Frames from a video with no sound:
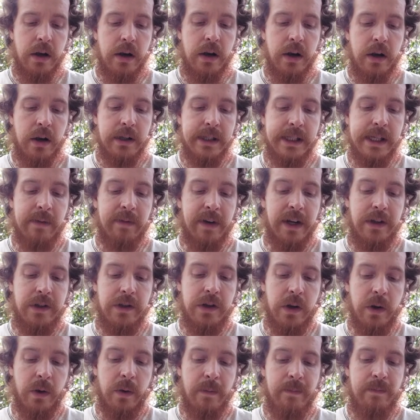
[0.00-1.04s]

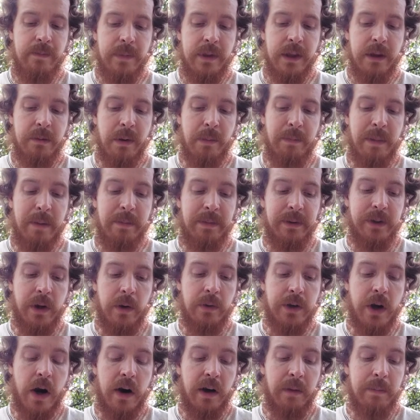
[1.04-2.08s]
72, but people don't
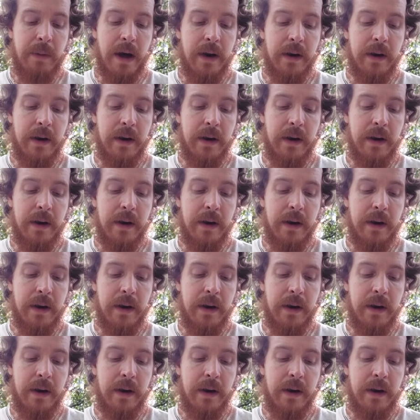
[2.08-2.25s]
talk about